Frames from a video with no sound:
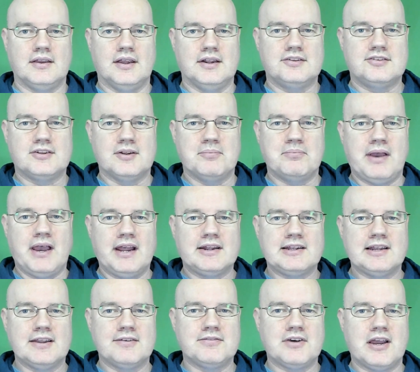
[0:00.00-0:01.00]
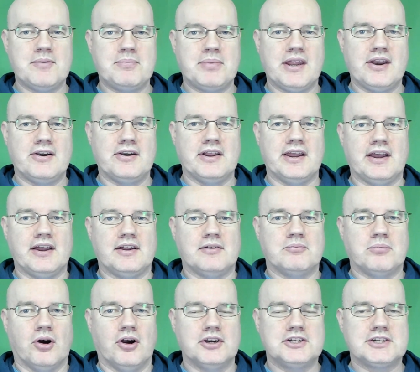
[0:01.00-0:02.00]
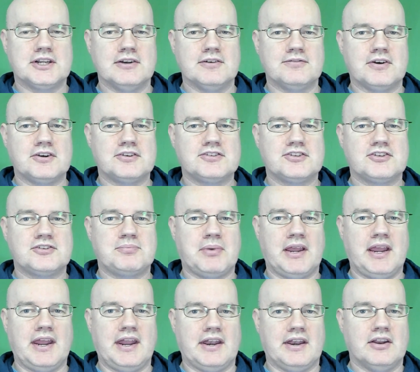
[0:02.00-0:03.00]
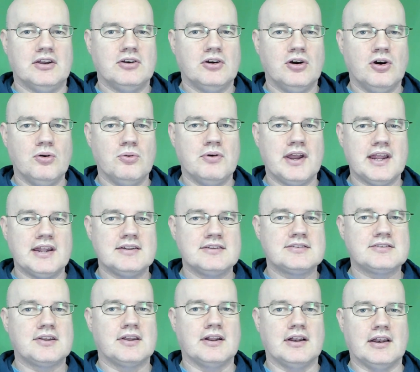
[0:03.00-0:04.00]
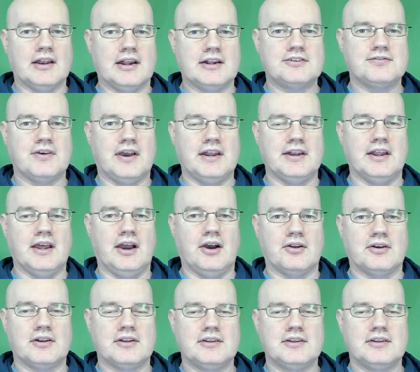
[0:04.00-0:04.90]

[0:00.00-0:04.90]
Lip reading: It's the Battle of Iberia, Portugal versus Spain. Who wins? Let's find out.